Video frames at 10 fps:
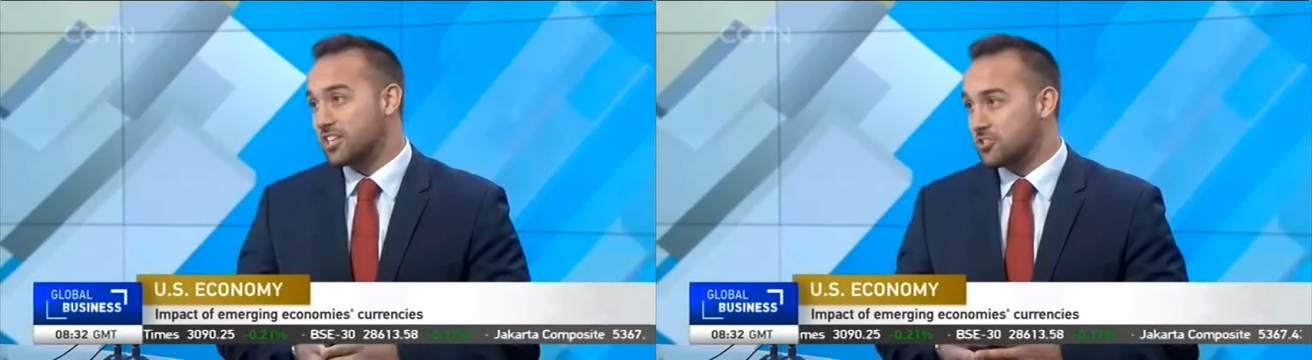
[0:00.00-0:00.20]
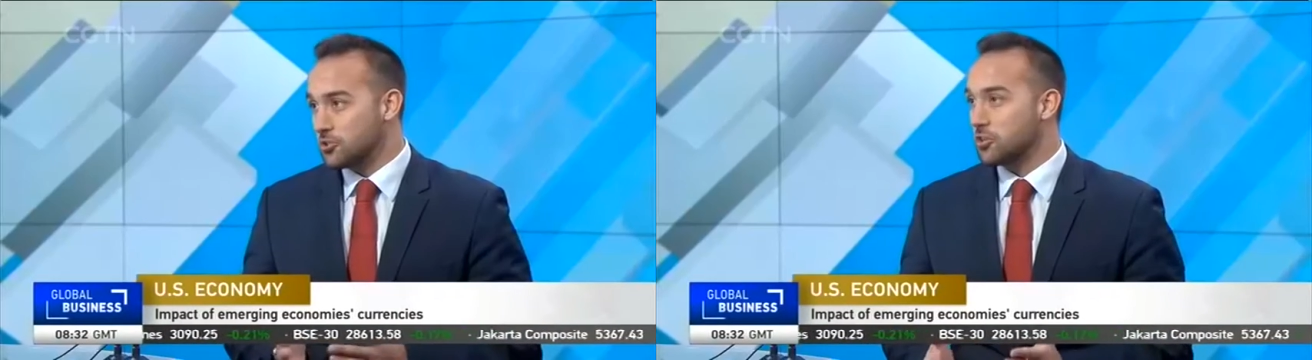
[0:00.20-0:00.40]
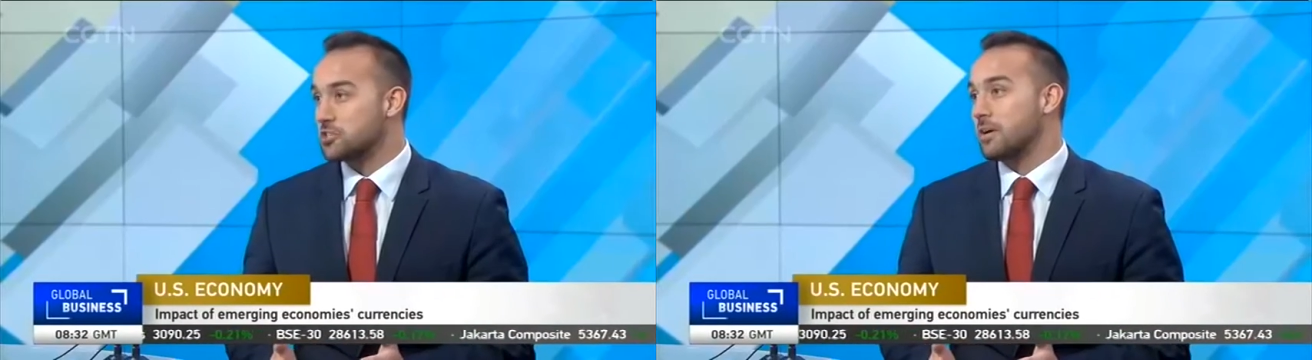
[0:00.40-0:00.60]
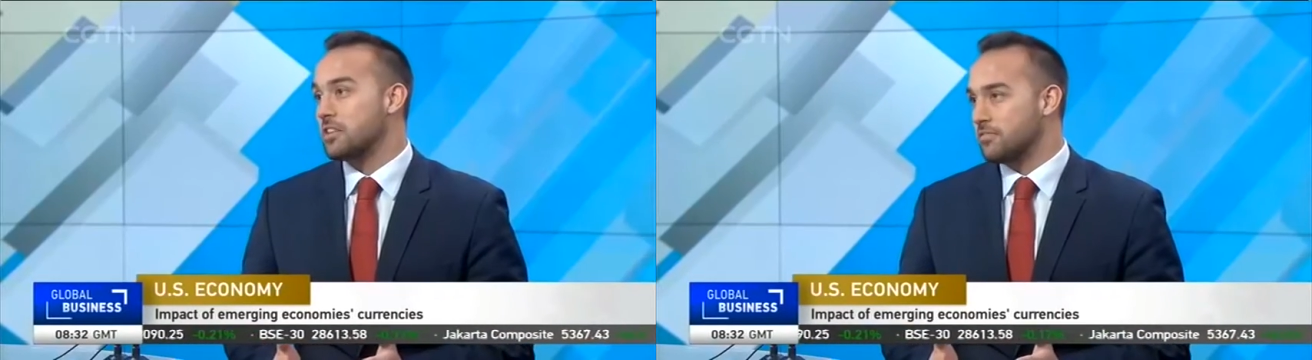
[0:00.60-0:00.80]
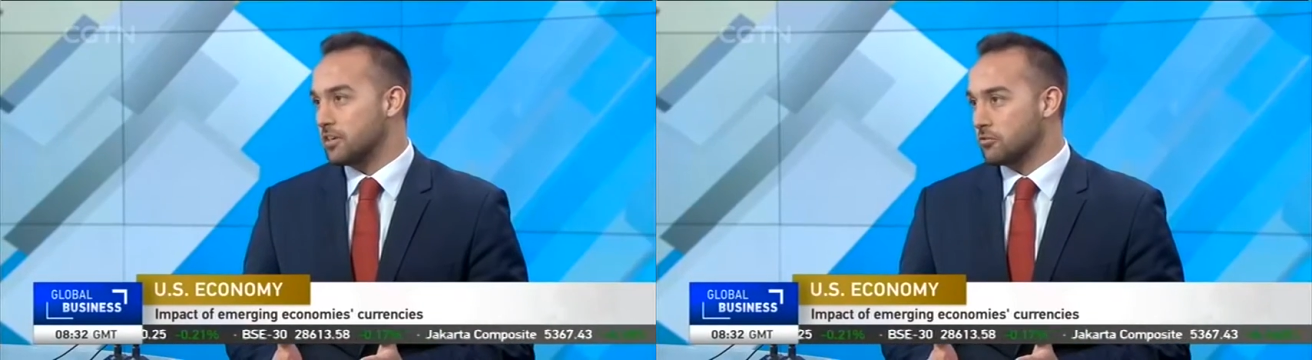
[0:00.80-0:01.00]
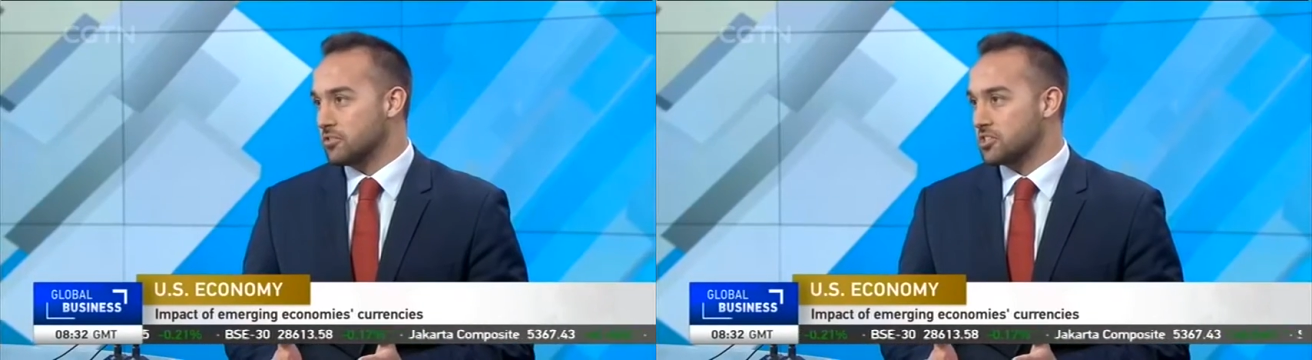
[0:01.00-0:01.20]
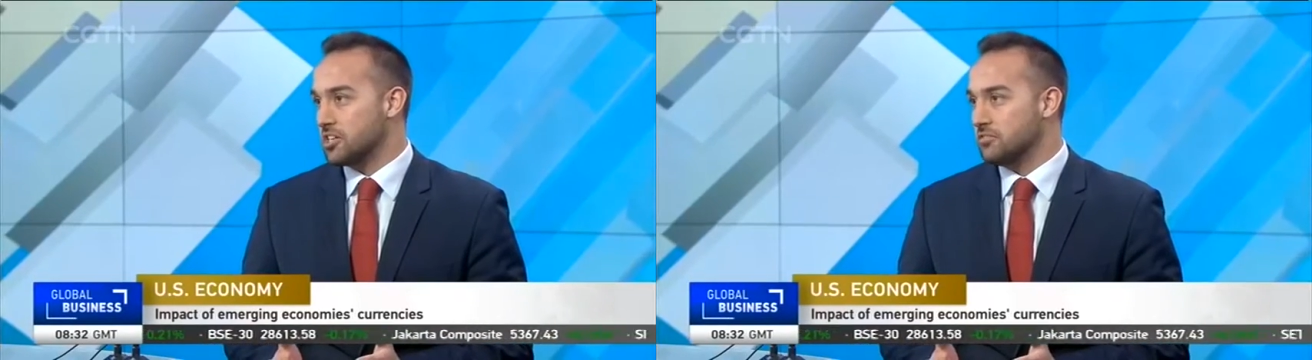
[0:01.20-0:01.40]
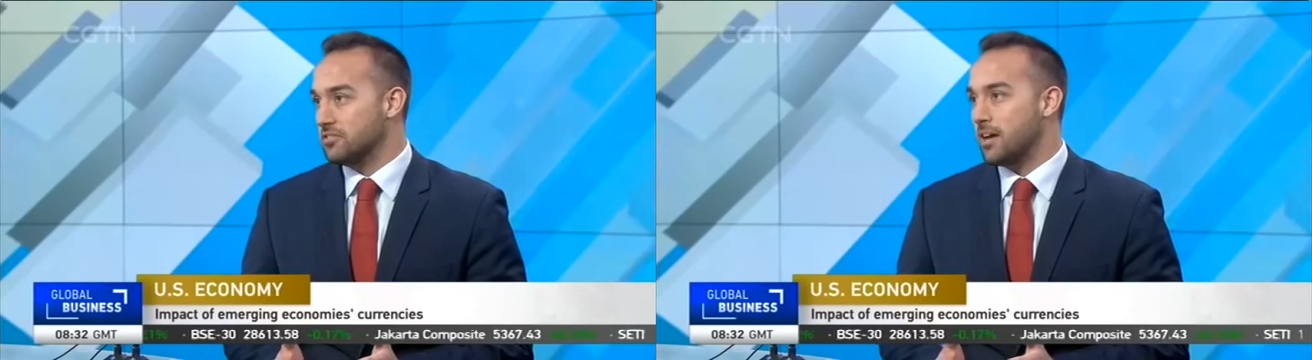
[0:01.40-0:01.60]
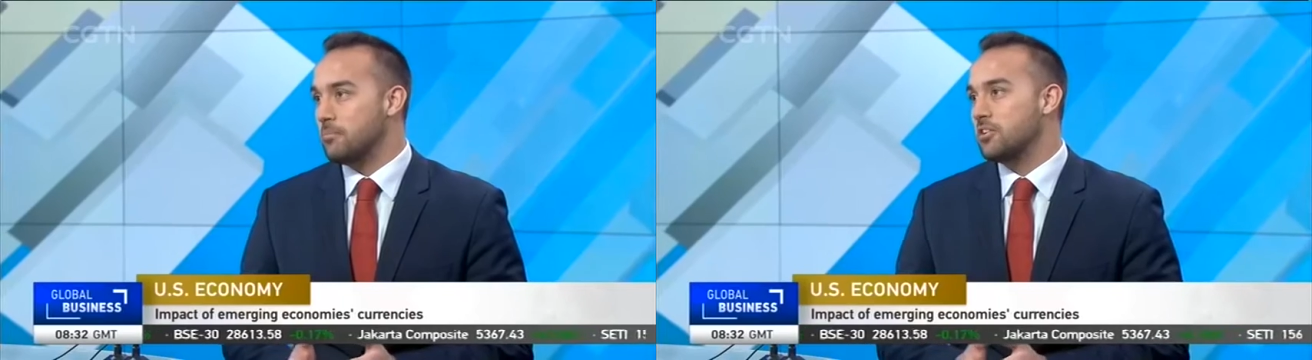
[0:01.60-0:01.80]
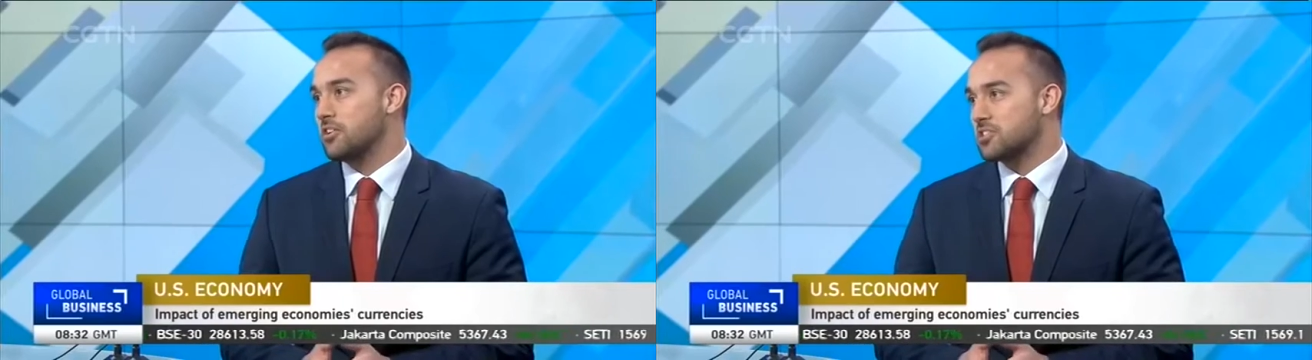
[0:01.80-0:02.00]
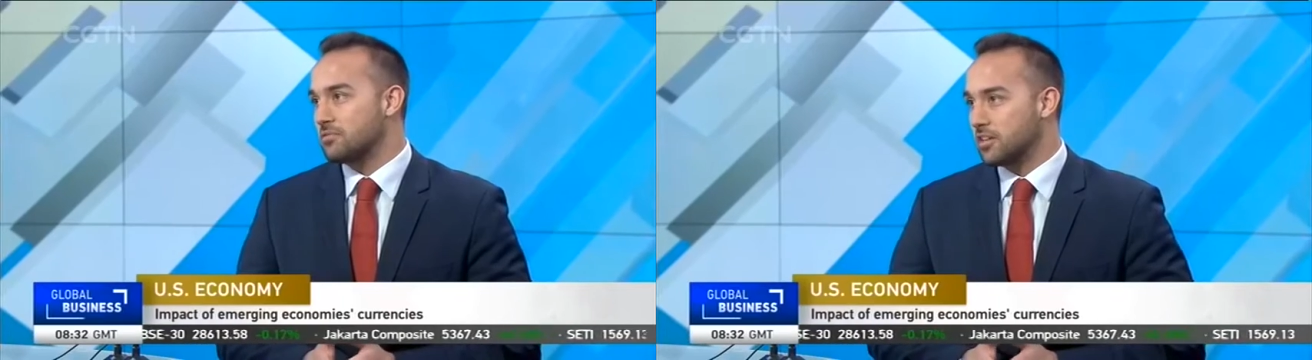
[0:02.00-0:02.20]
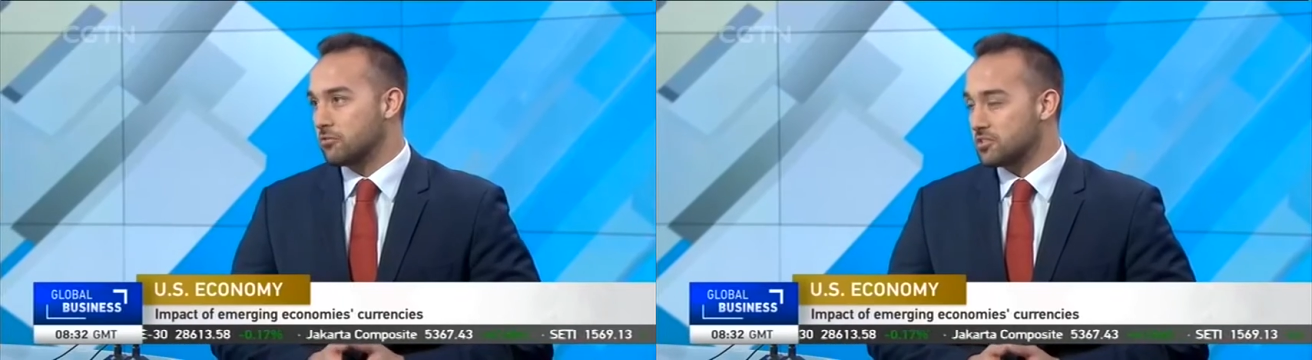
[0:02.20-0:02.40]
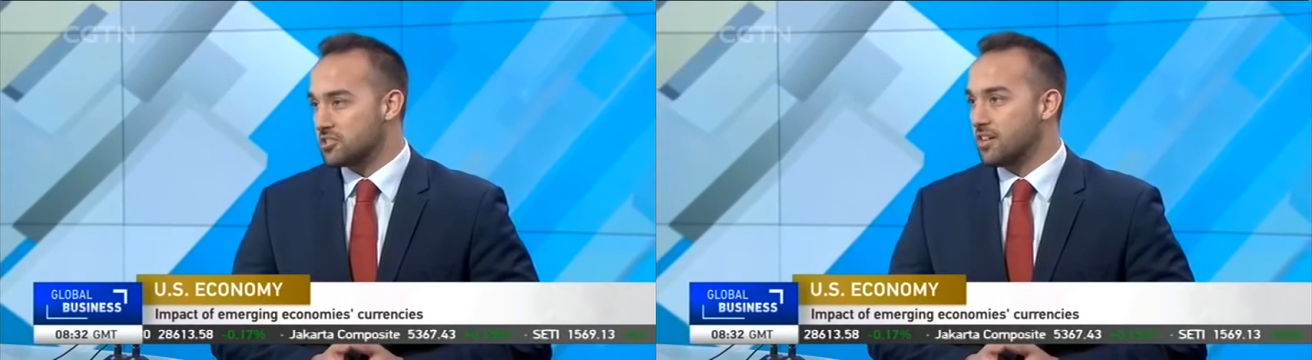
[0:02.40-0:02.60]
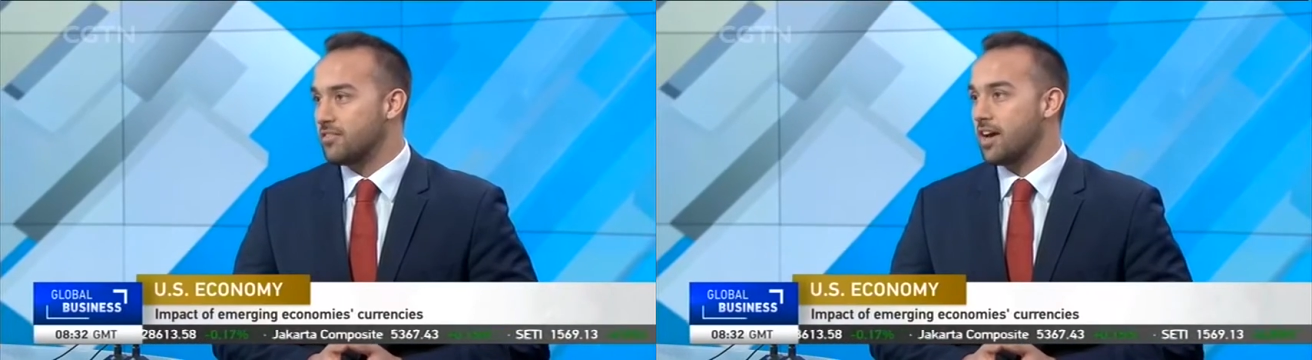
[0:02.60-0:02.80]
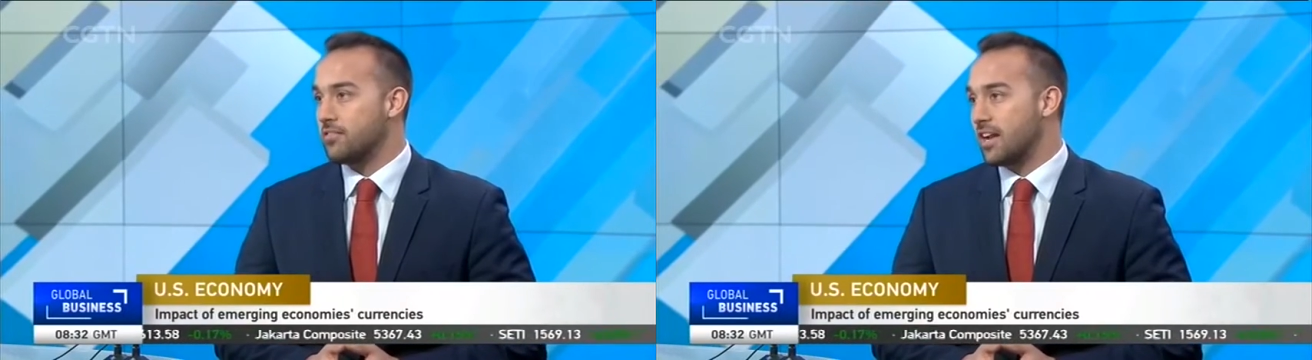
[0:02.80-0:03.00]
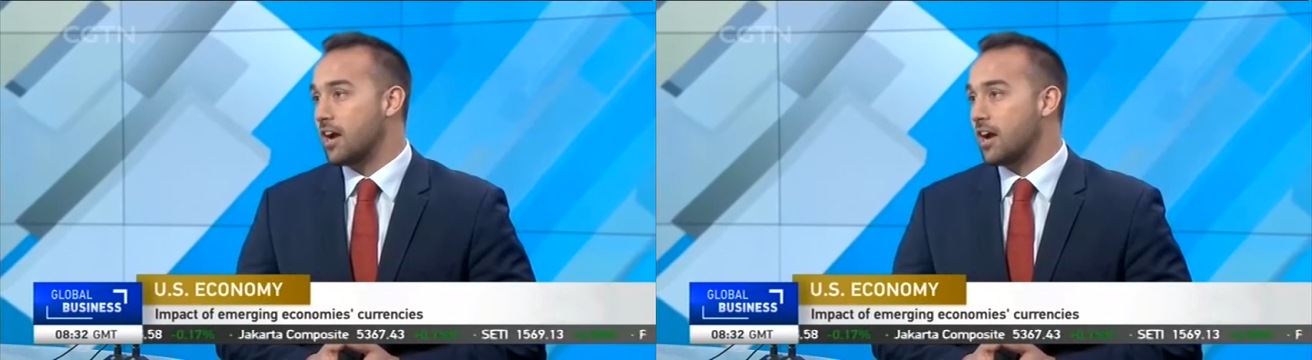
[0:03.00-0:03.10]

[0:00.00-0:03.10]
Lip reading: start talking about the Federal Reserve, and because the Federal Reserve have an